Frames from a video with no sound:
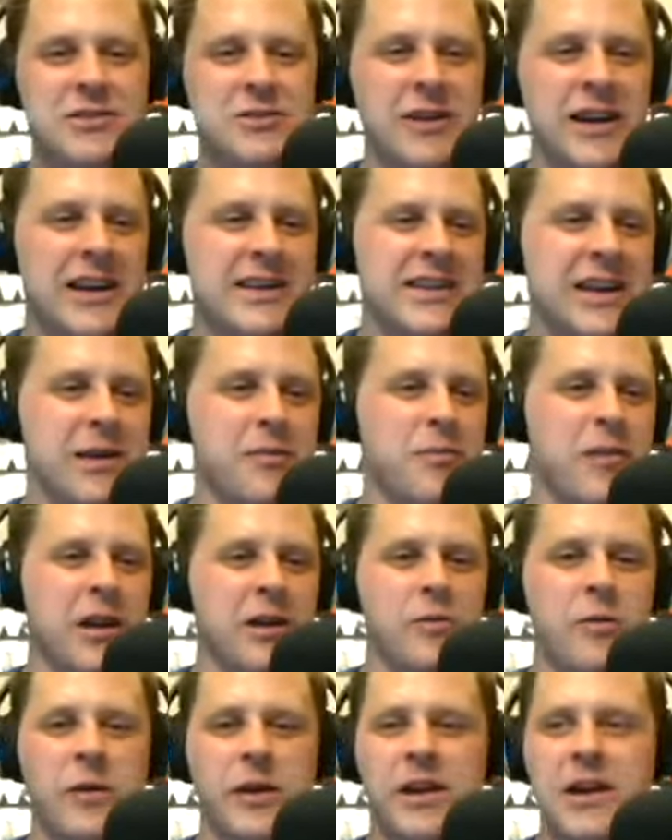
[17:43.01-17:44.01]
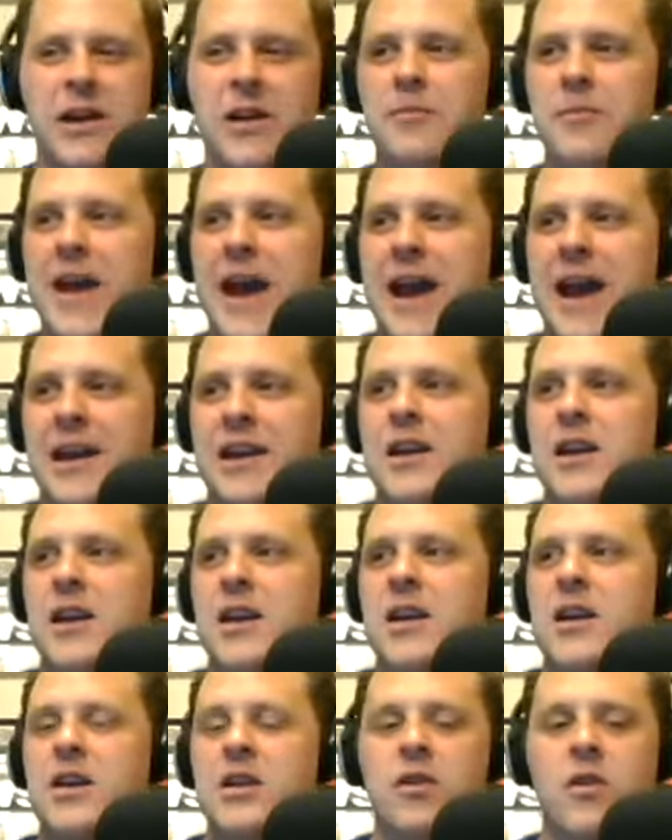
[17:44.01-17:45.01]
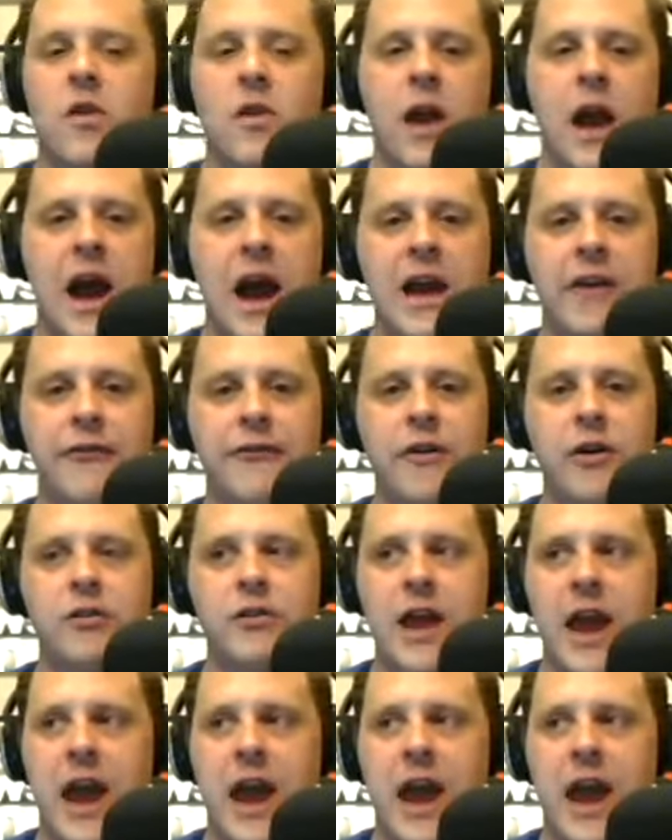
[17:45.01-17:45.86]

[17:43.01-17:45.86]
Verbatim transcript: Got to take a break. When we come back, your iPhone